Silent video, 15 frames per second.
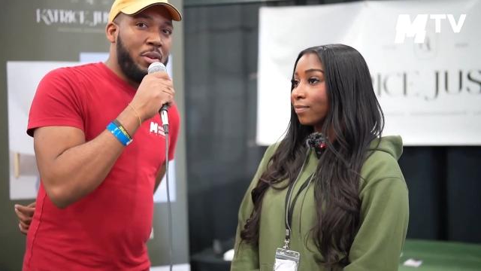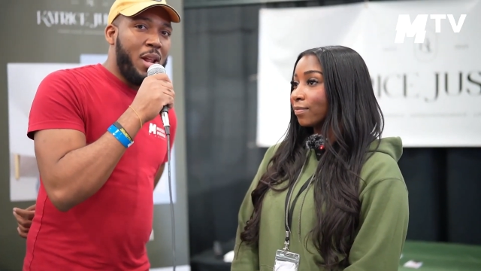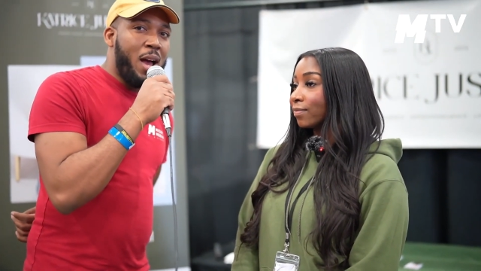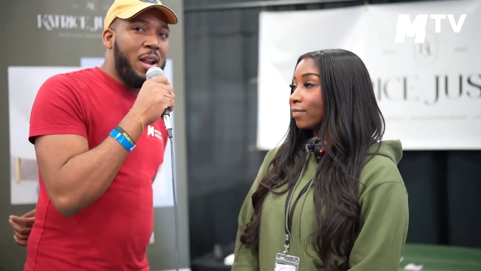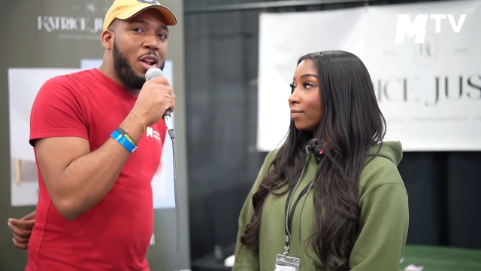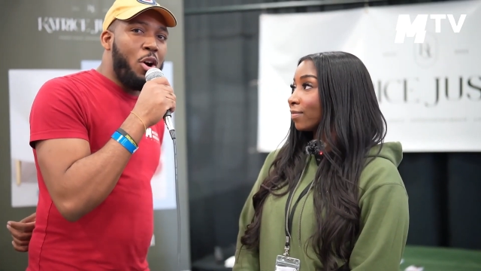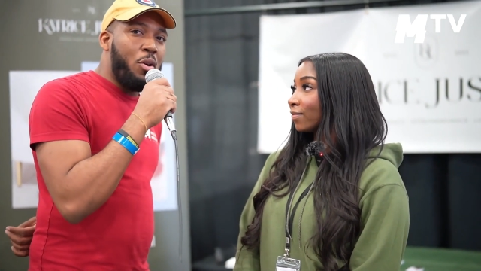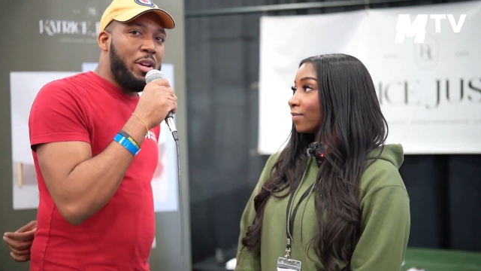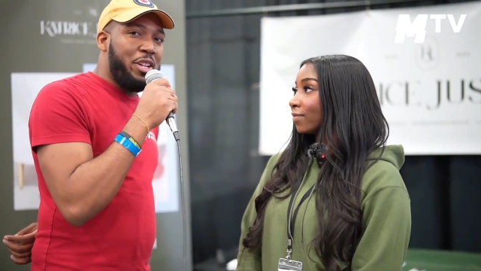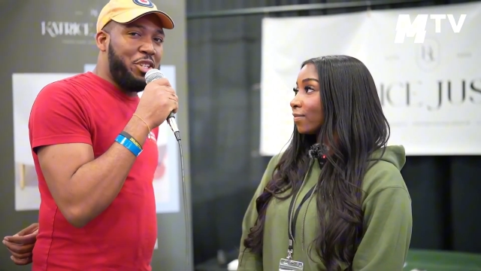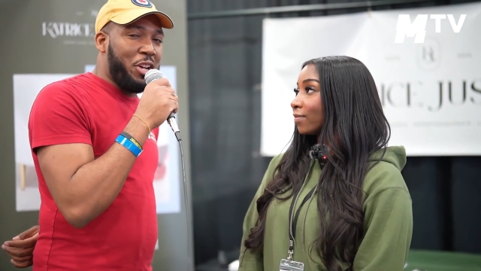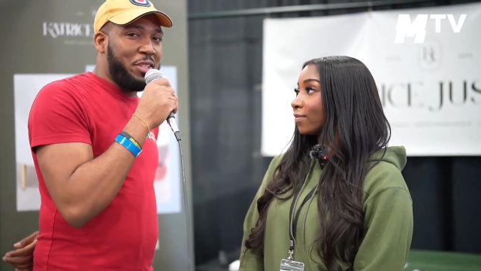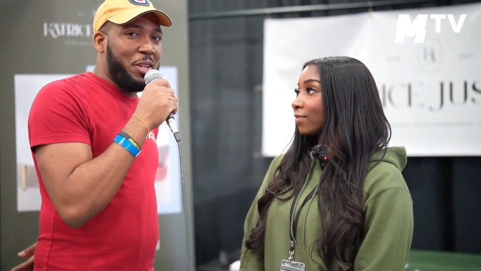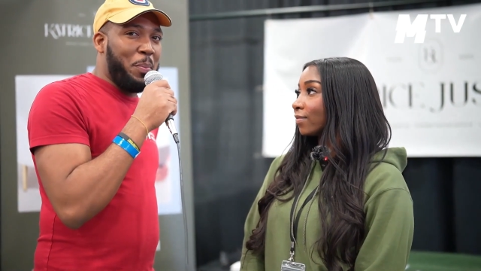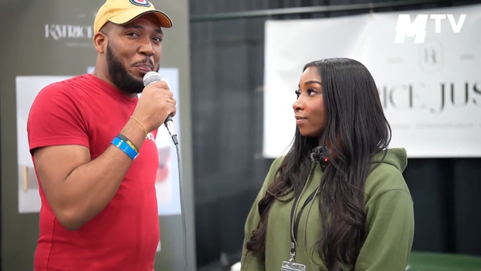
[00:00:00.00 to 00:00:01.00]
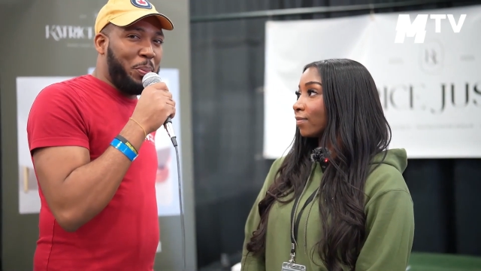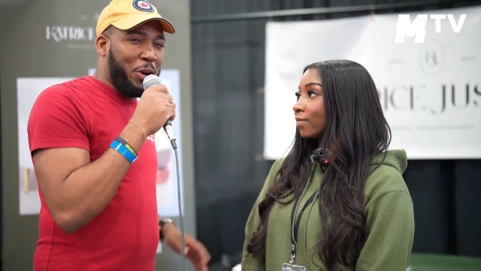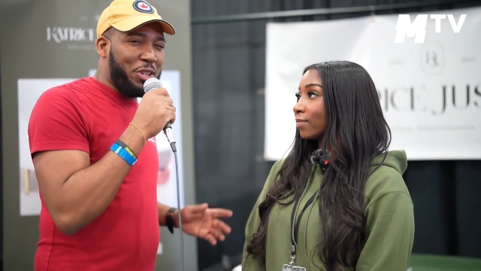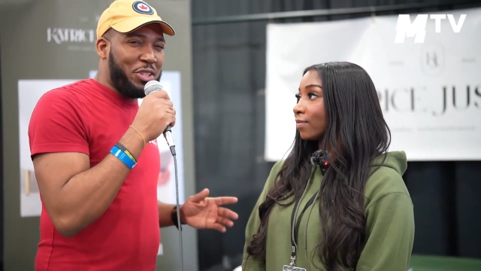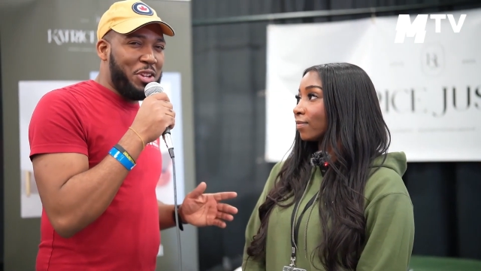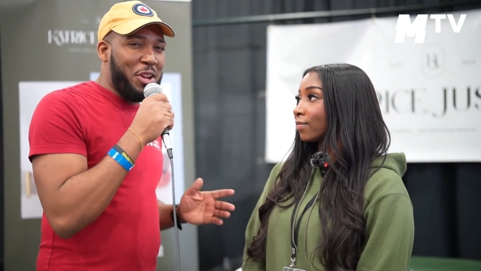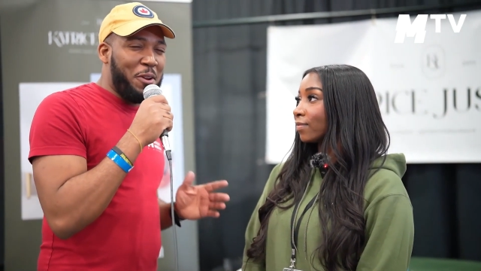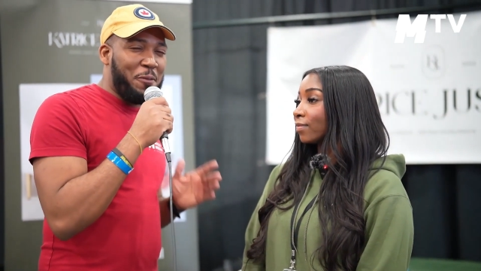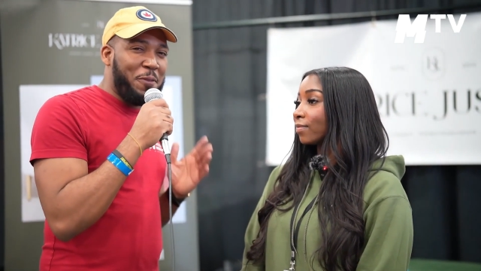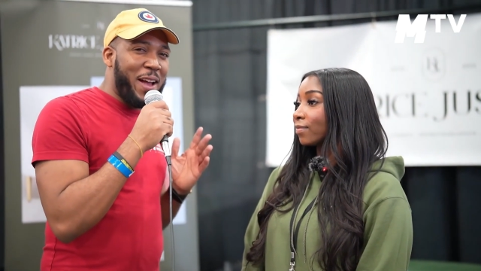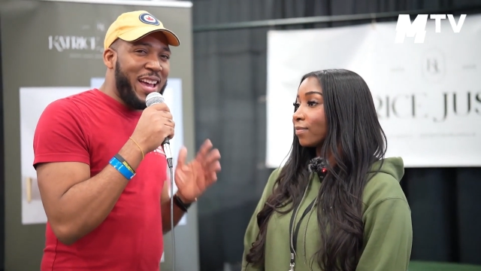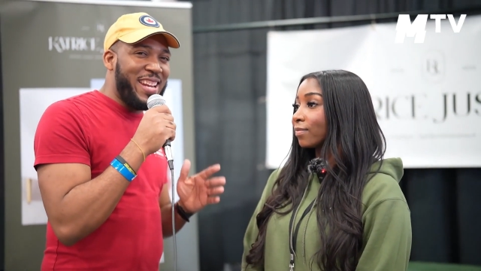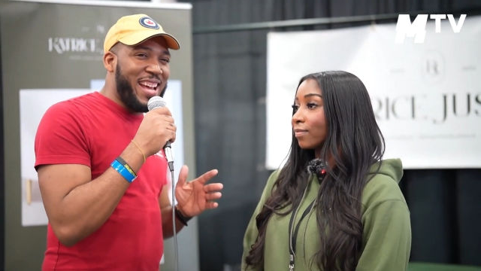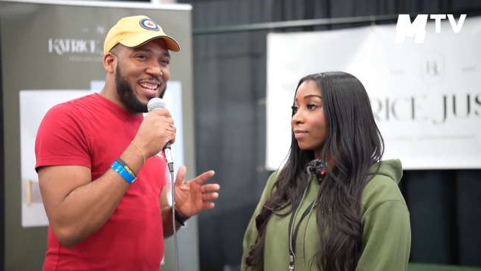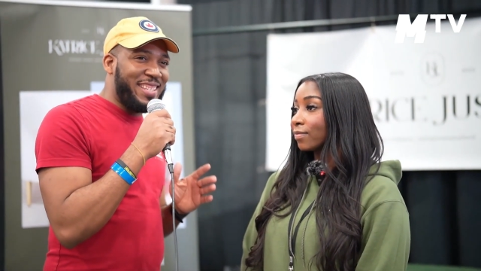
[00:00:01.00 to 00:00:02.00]
Speaker 1: not only just a personal
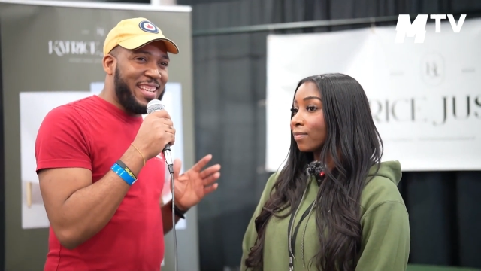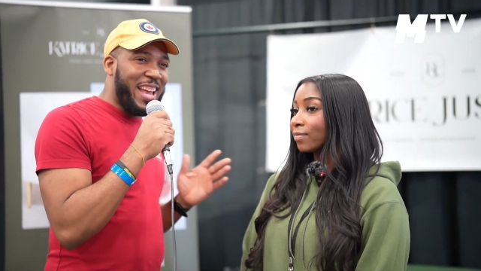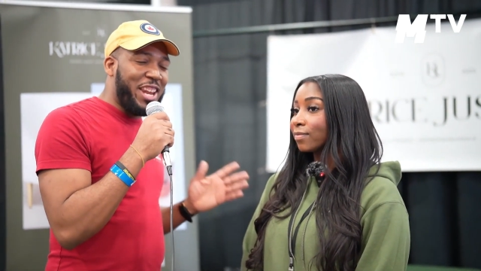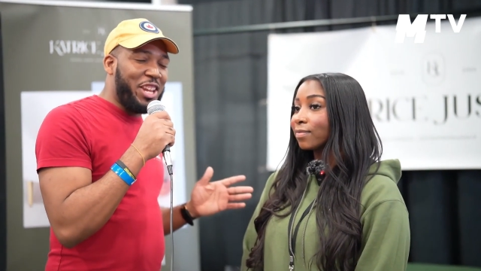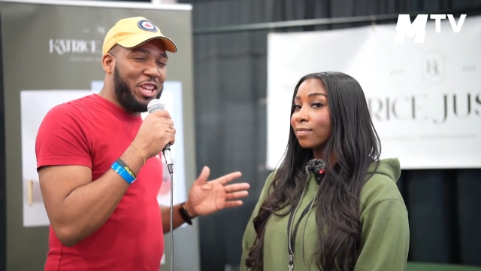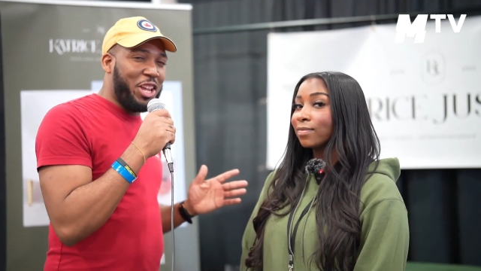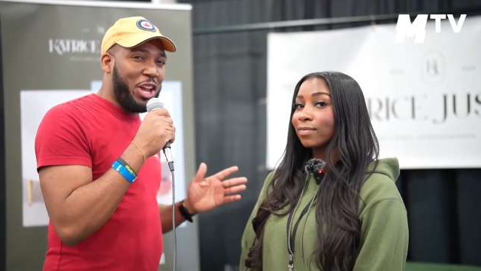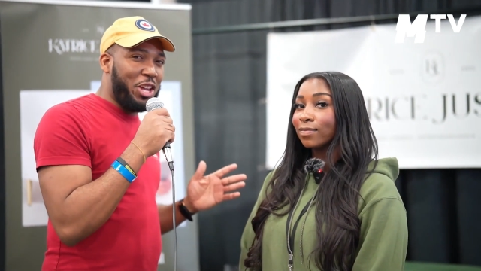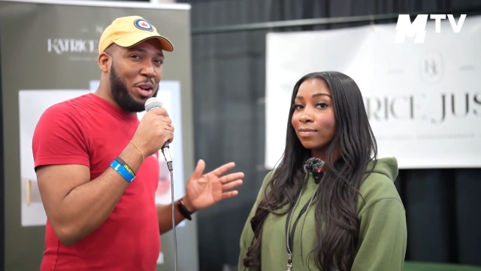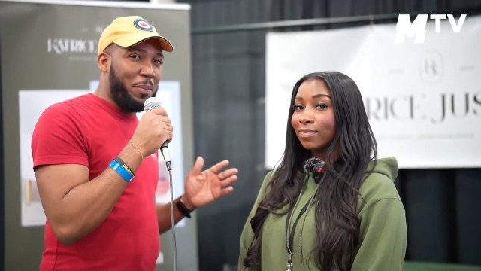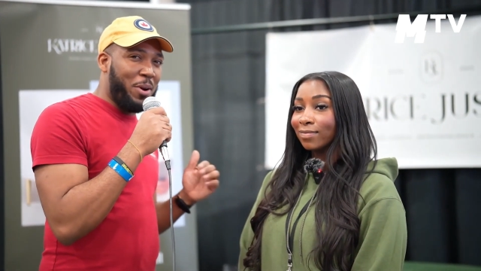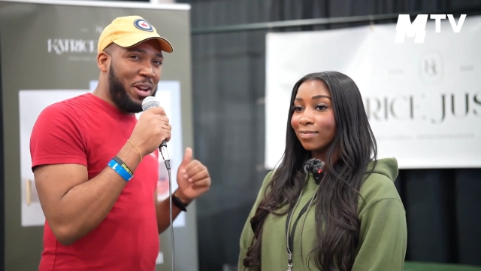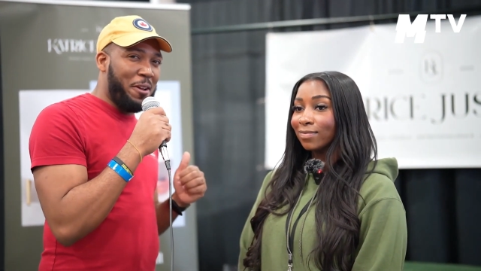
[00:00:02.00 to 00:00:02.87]
finance educator,